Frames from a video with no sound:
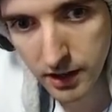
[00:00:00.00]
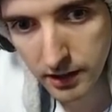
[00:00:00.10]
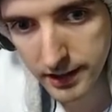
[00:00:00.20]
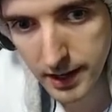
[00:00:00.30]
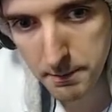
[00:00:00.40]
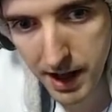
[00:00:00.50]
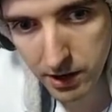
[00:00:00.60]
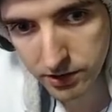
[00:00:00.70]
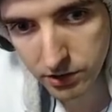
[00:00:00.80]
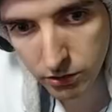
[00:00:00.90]
Not that it
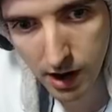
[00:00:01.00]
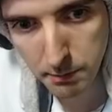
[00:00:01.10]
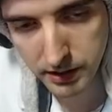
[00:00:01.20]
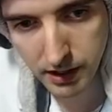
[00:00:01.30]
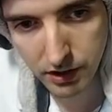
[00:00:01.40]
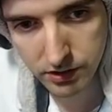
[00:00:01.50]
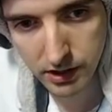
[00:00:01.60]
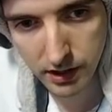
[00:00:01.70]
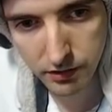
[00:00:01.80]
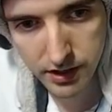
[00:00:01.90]
matters, this crab would give us
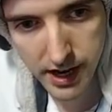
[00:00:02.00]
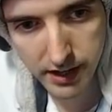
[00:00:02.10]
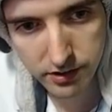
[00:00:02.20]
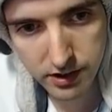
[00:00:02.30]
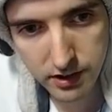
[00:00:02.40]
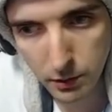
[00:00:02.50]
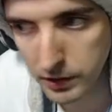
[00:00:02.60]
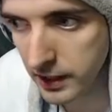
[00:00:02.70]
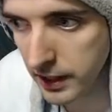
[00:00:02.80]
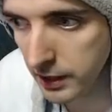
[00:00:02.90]
enough stacks to deal
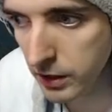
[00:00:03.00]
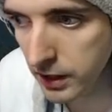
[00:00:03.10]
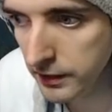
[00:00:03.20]
with it anyway.